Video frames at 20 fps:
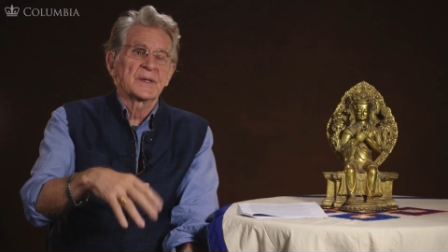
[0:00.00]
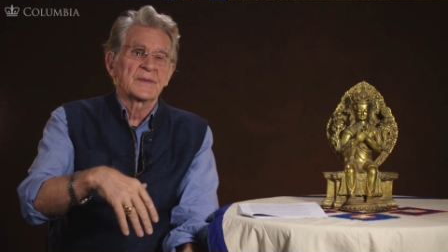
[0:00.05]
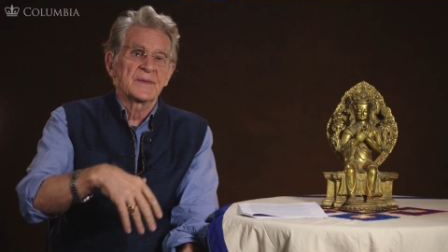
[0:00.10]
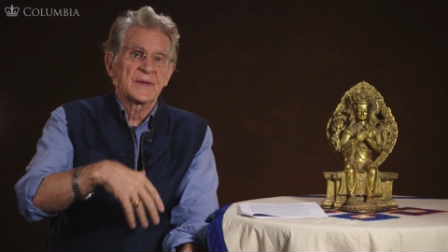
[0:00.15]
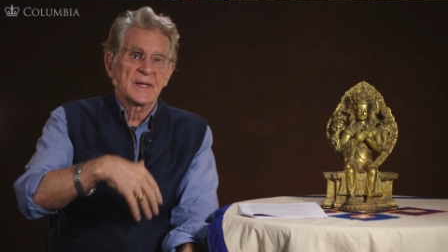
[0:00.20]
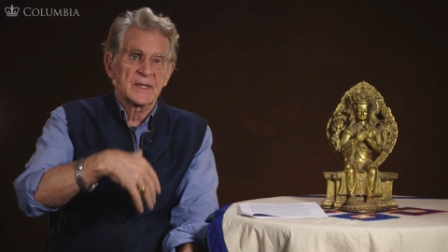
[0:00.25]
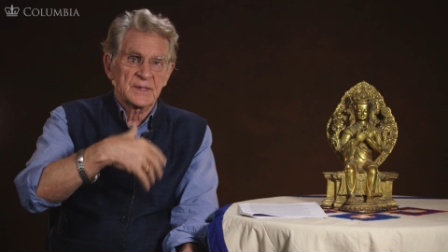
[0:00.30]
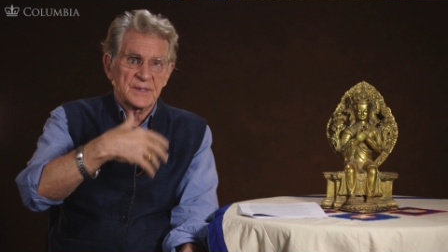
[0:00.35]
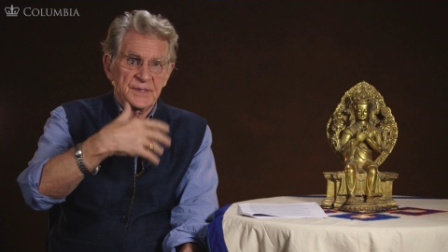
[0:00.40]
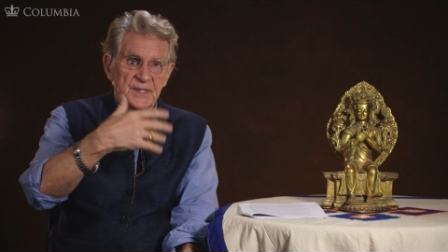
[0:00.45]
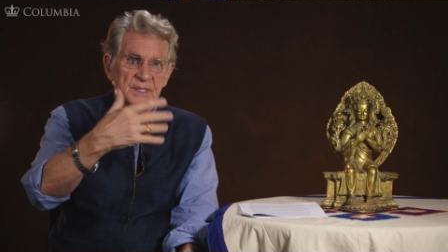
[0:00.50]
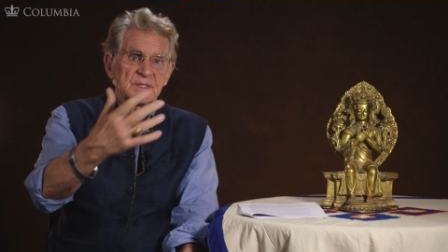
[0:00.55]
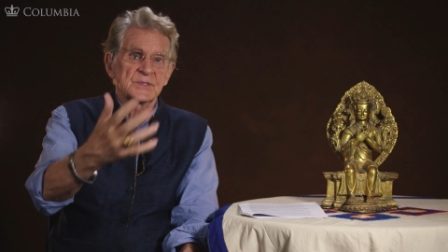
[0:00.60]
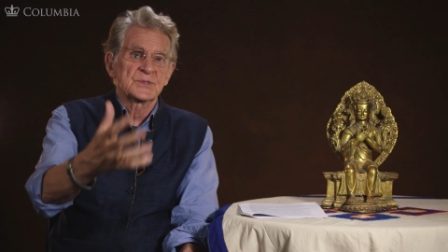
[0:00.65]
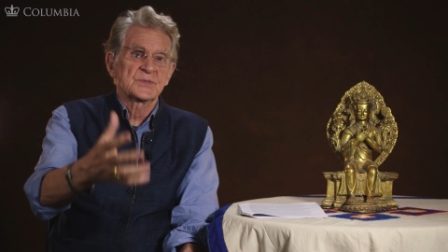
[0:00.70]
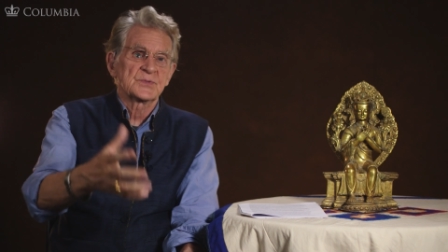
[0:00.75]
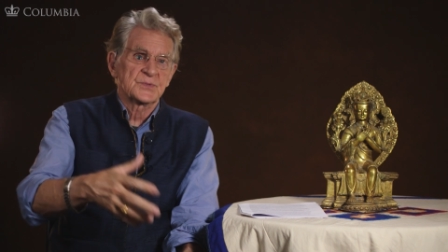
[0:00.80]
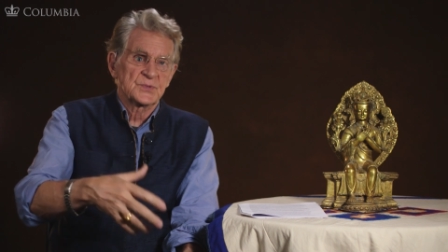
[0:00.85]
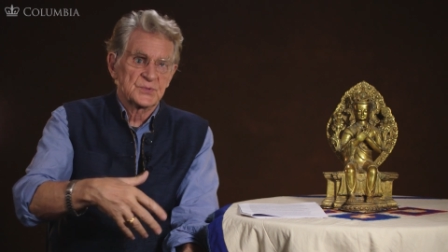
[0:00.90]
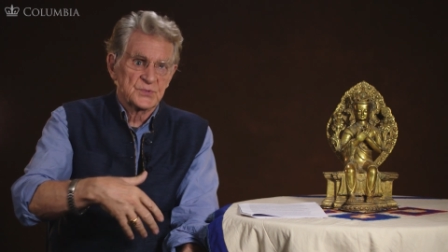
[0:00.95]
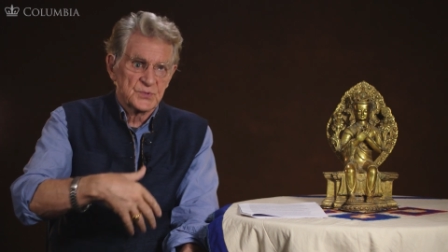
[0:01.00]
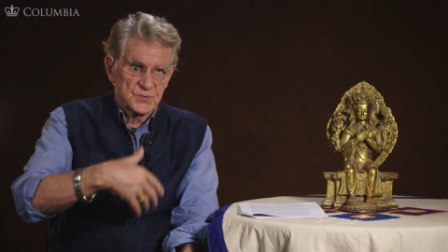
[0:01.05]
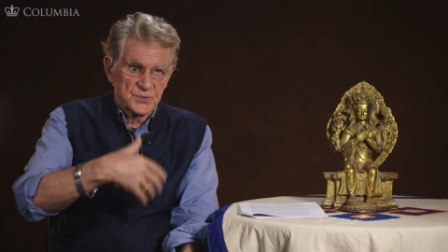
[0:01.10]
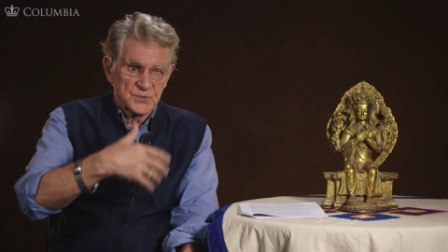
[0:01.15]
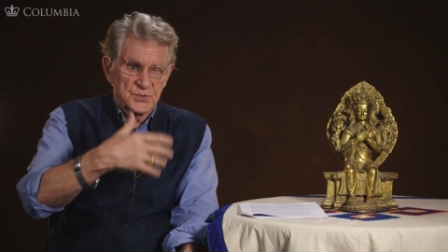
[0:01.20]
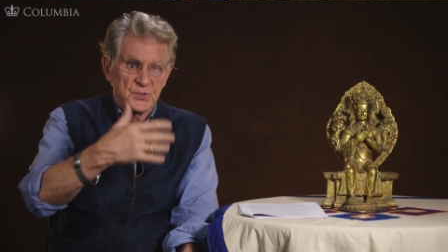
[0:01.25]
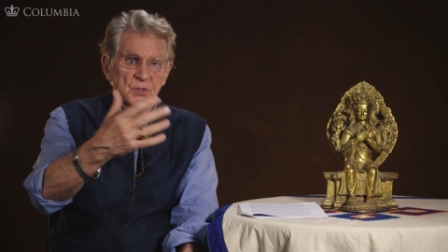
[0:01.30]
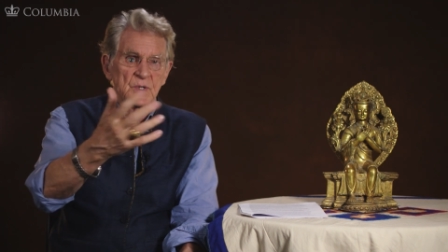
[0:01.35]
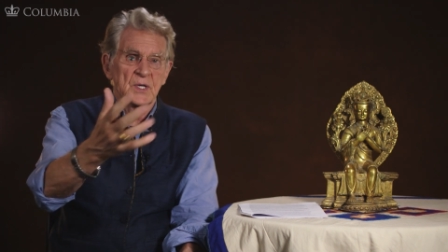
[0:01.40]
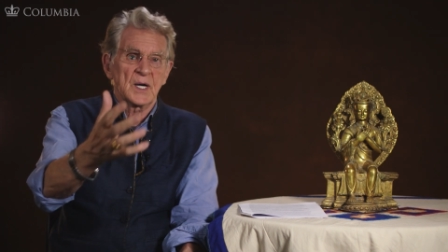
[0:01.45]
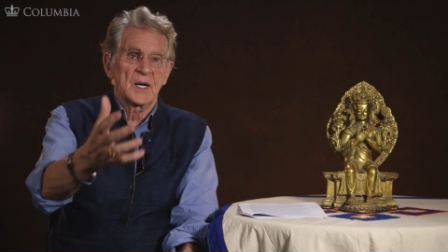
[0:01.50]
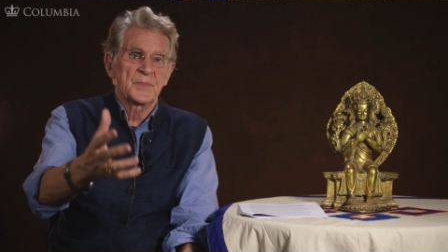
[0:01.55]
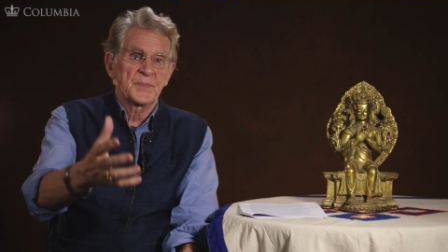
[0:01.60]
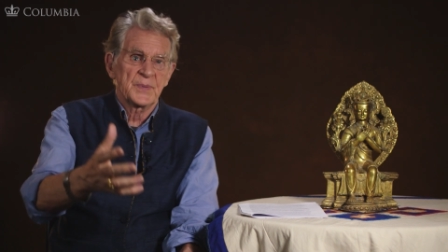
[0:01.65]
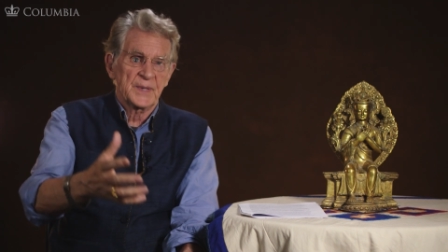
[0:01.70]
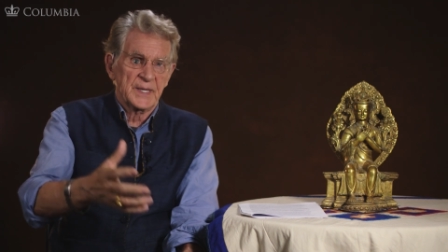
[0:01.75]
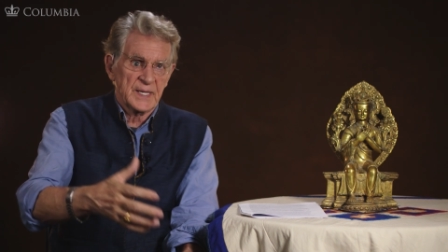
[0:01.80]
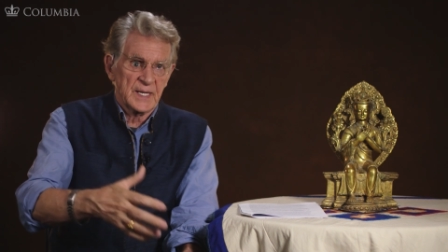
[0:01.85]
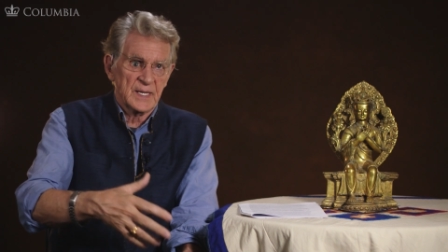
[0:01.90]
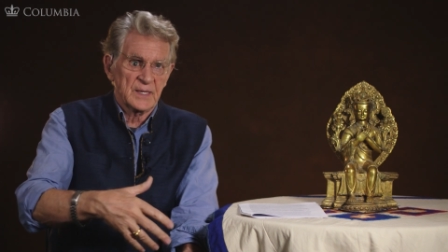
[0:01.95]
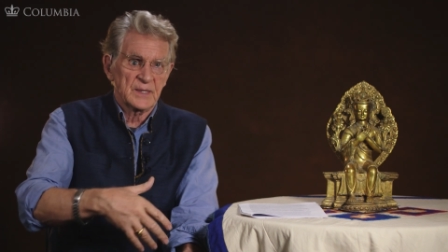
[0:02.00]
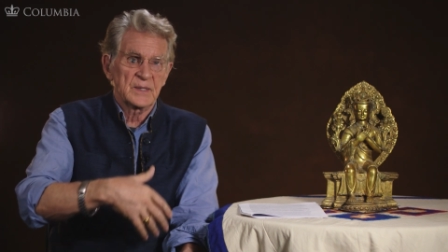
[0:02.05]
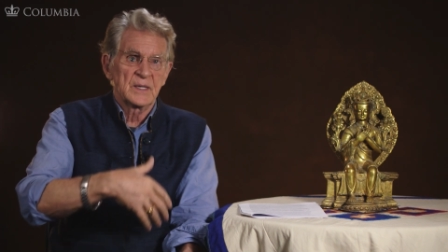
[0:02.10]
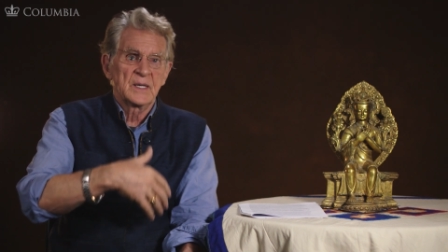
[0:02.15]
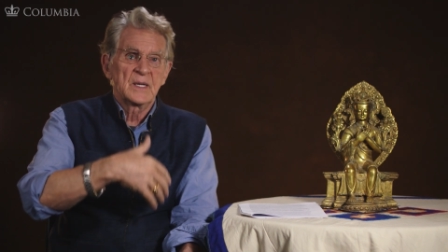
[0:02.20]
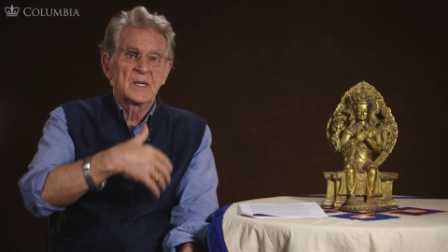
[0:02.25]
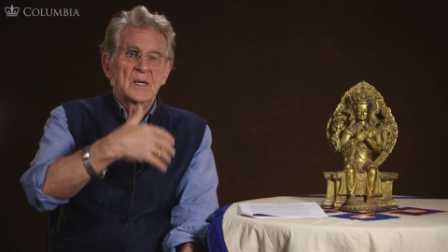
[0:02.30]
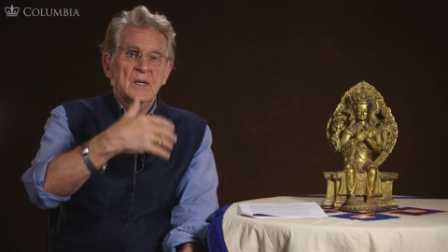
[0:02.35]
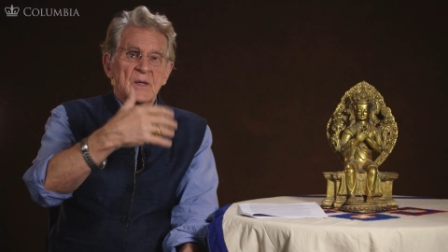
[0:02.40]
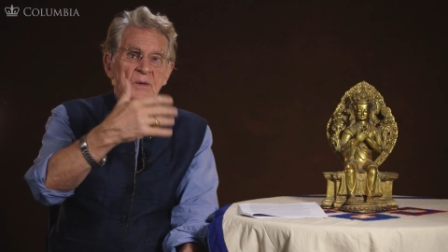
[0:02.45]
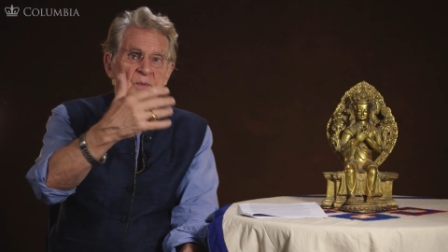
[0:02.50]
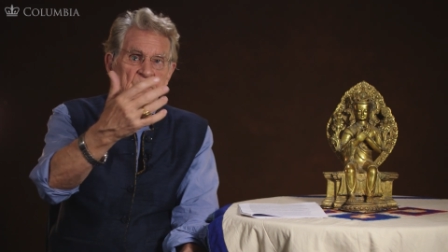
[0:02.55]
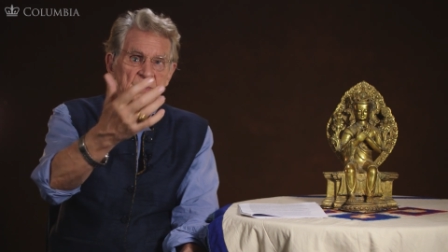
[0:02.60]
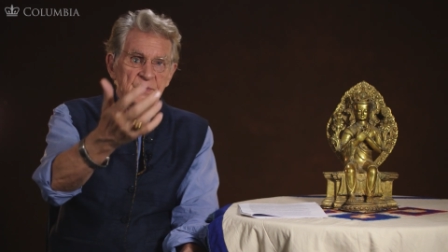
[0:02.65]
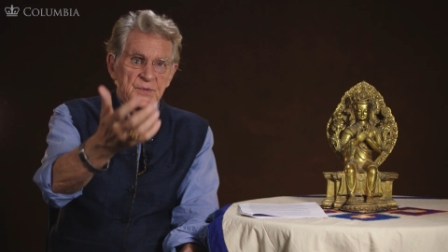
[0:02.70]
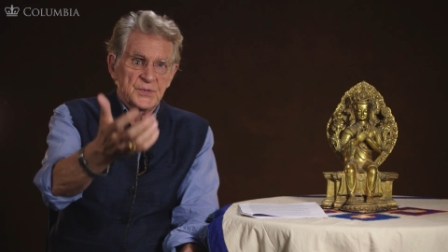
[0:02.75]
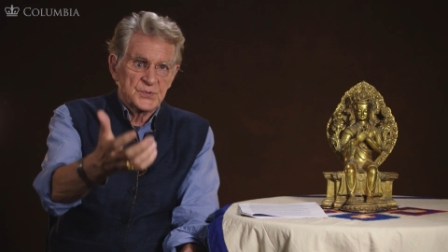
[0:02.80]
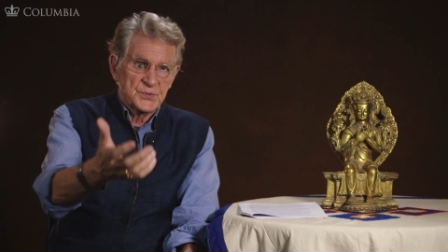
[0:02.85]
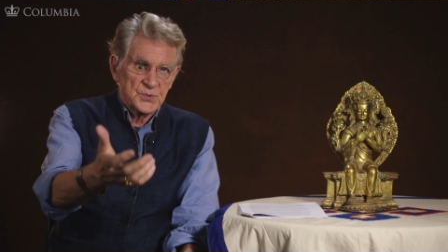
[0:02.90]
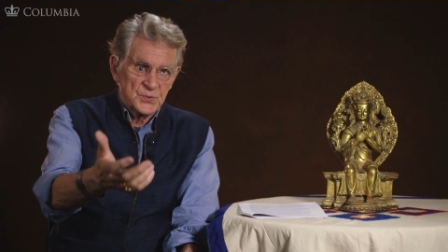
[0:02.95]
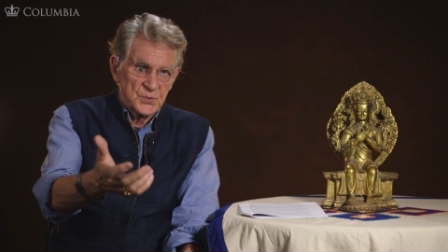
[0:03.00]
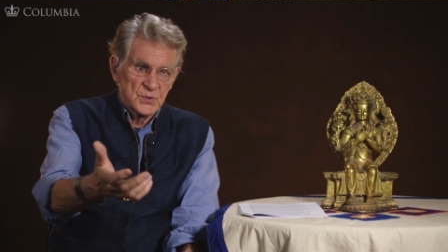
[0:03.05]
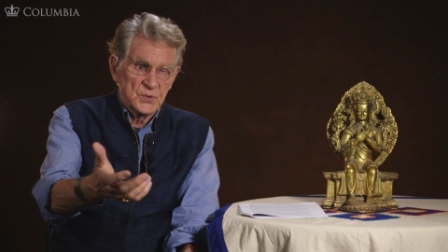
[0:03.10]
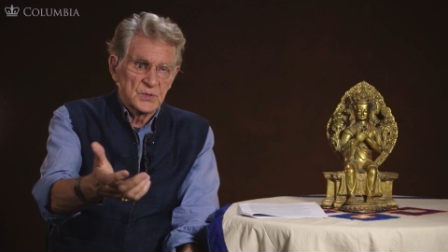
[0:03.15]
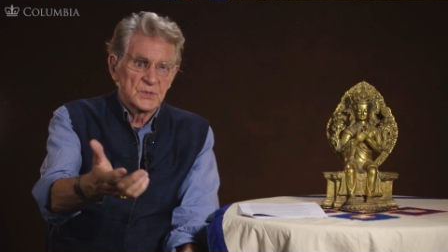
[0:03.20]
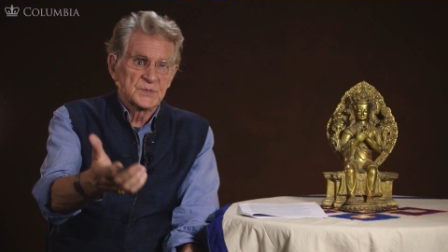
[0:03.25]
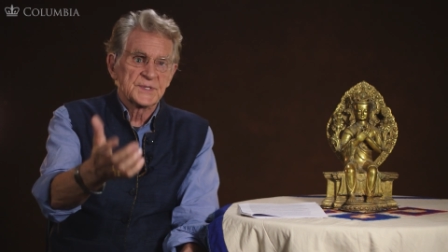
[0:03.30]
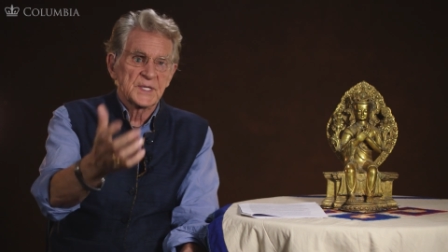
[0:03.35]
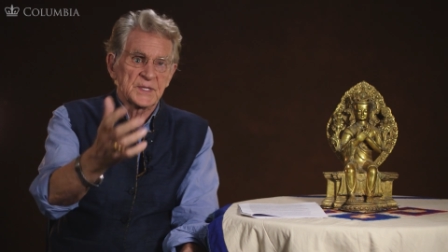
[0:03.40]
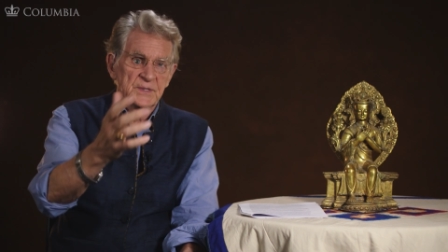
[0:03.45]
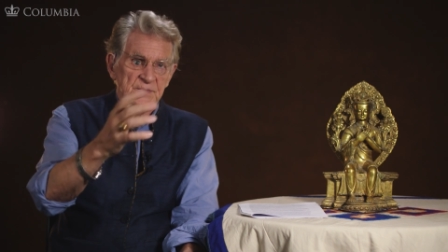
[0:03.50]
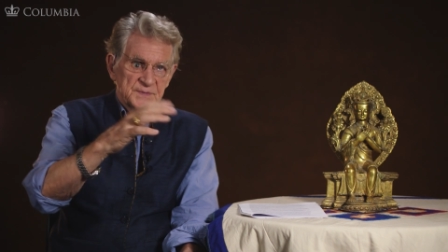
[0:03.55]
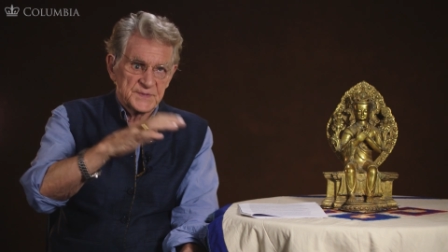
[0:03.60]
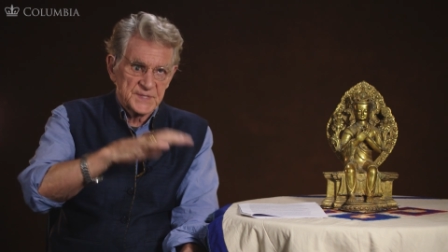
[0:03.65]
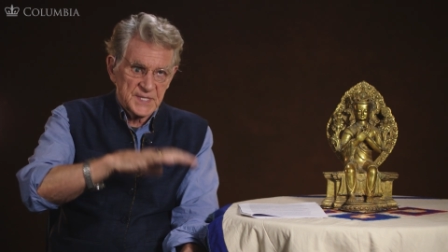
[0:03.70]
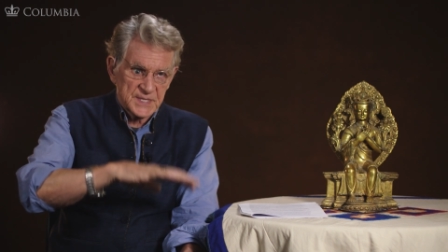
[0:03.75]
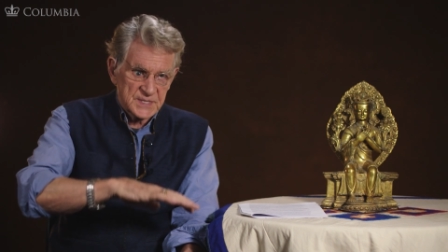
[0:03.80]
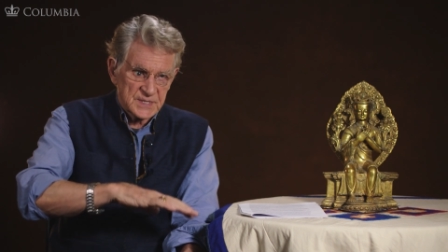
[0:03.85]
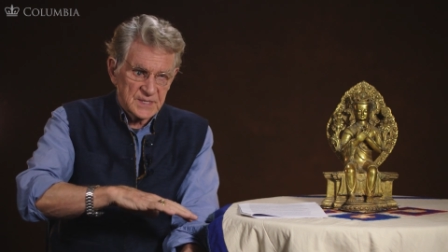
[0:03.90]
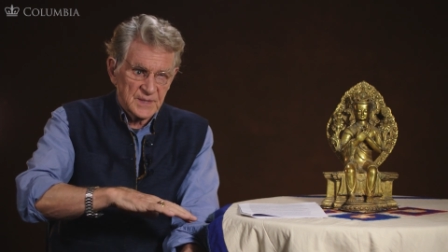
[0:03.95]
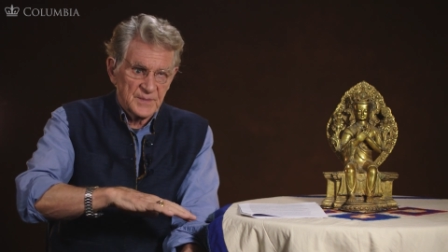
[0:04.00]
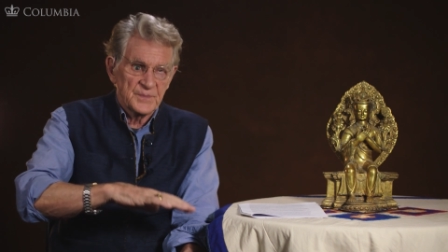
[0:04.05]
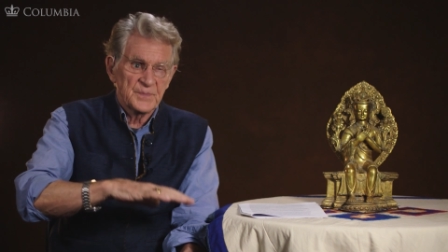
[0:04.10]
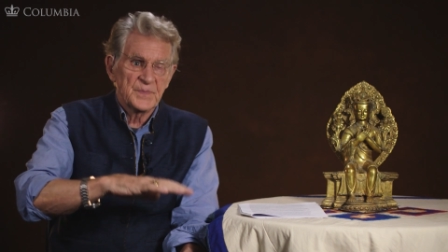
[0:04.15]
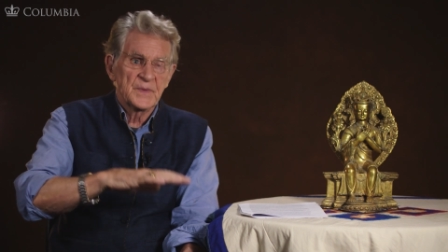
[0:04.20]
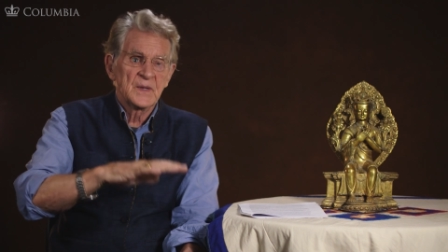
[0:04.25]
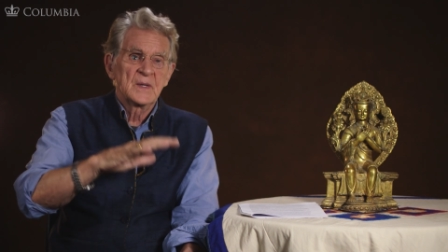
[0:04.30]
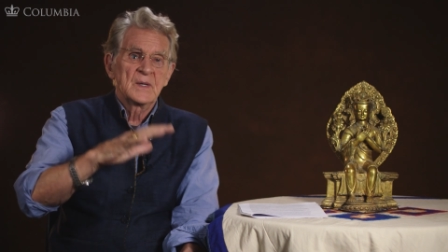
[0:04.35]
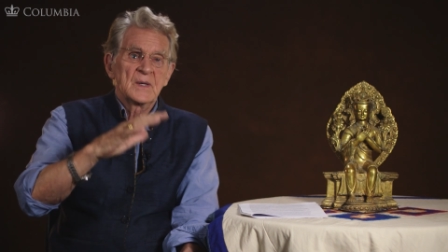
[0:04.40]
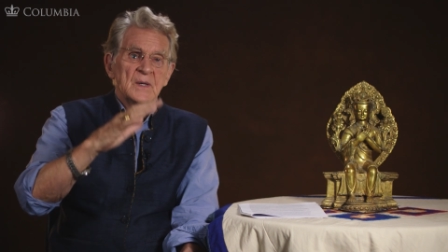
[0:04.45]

And then things took up again with the dual sort of system